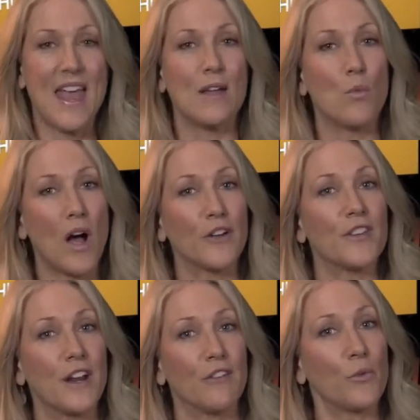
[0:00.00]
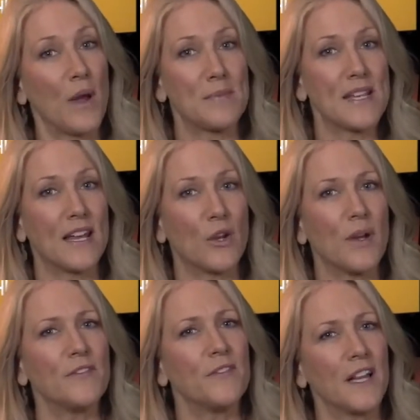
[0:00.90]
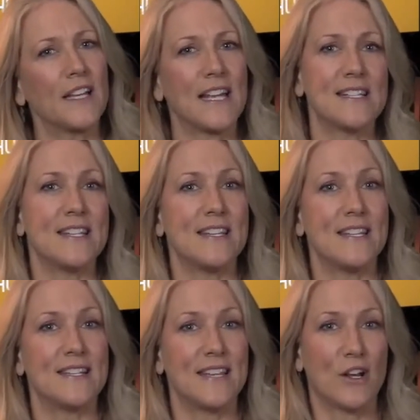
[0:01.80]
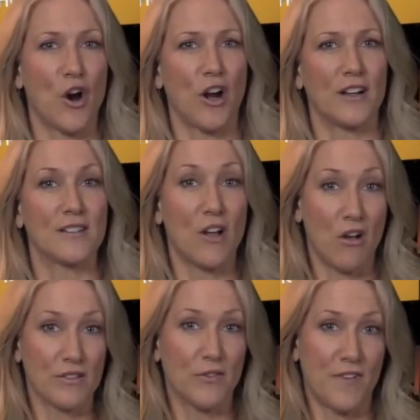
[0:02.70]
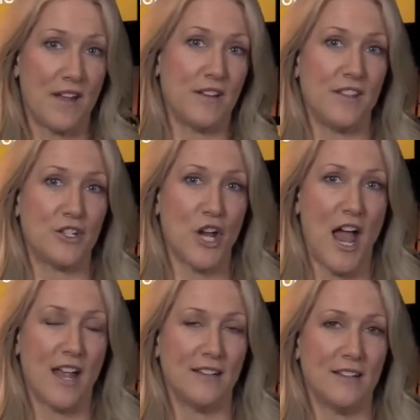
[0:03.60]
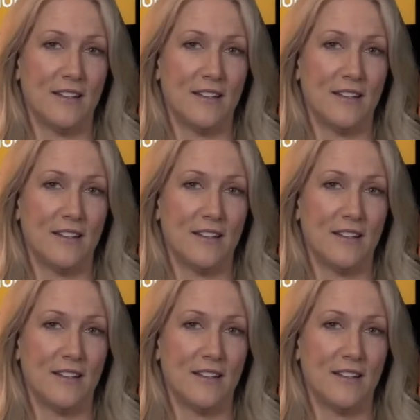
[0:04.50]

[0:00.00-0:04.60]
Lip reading: Hey, and while you're there on the website, go ahead and fill out that CCC card. It's also found in the chat.